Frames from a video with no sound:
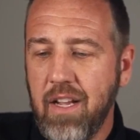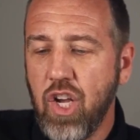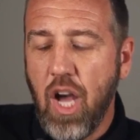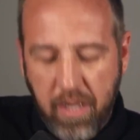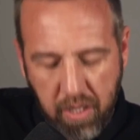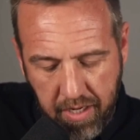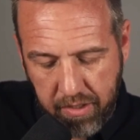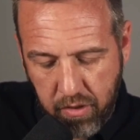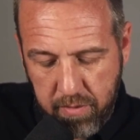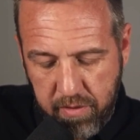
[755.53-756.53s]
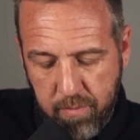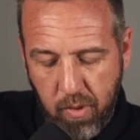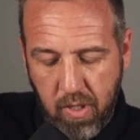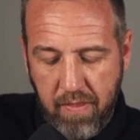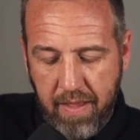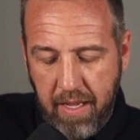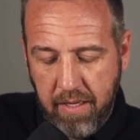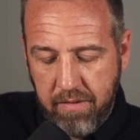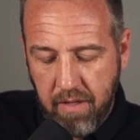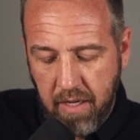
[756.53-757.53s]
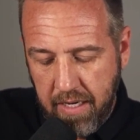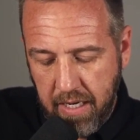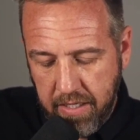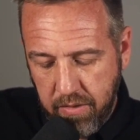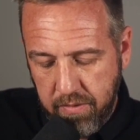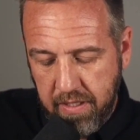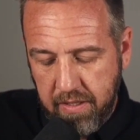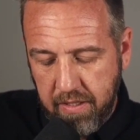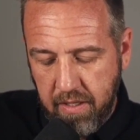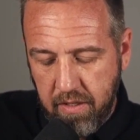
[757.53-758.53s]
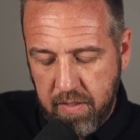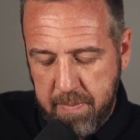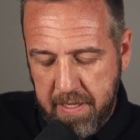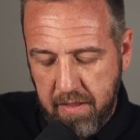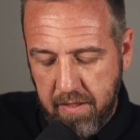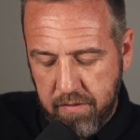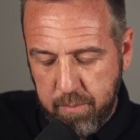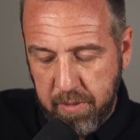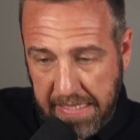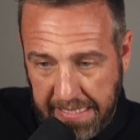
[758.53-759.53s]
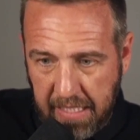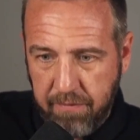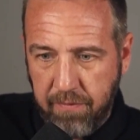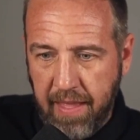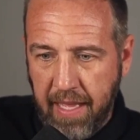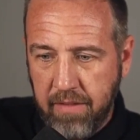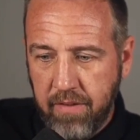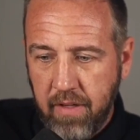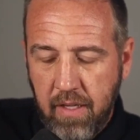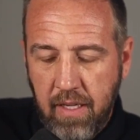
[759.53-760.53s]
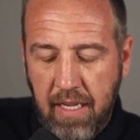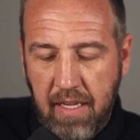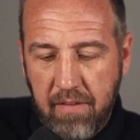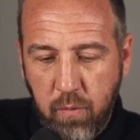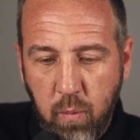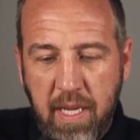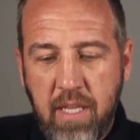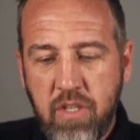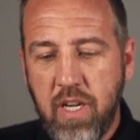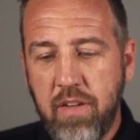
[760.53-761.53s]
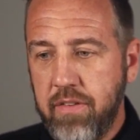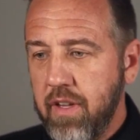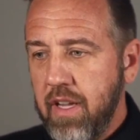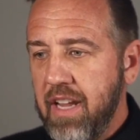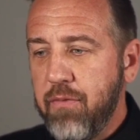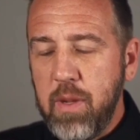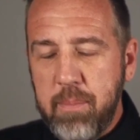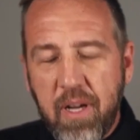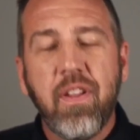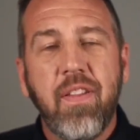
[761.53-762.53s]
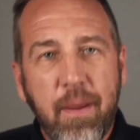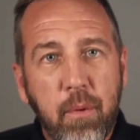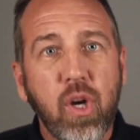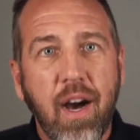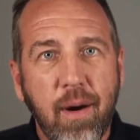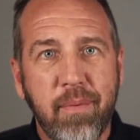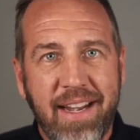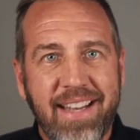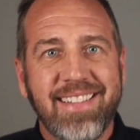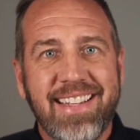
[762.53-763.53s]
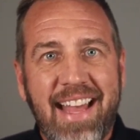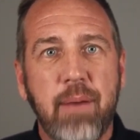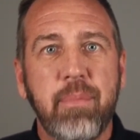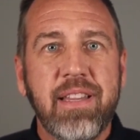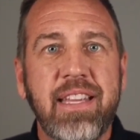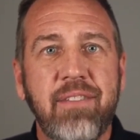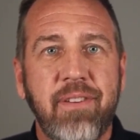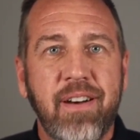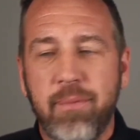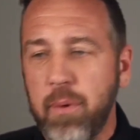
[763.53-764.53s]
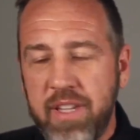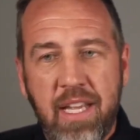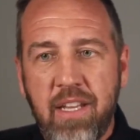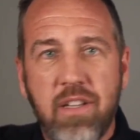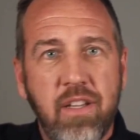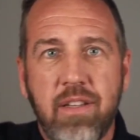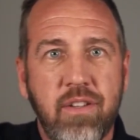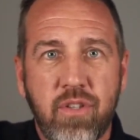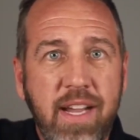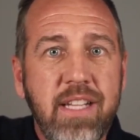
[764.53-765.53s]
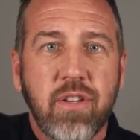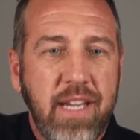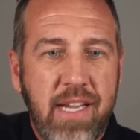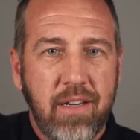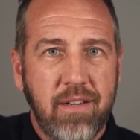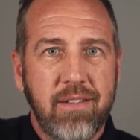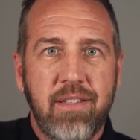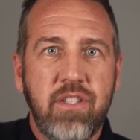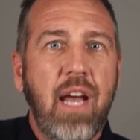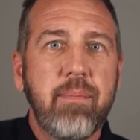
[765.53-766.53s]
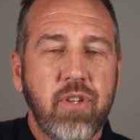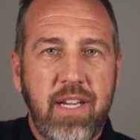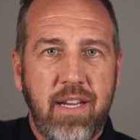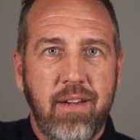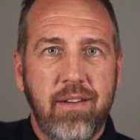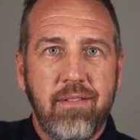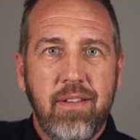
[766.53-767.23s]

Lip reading: I could not agree with you more on that. I do think that there has been this belief that if we build it, they will come, right? It's like that belief of, well, the trades are here, the jobs are here.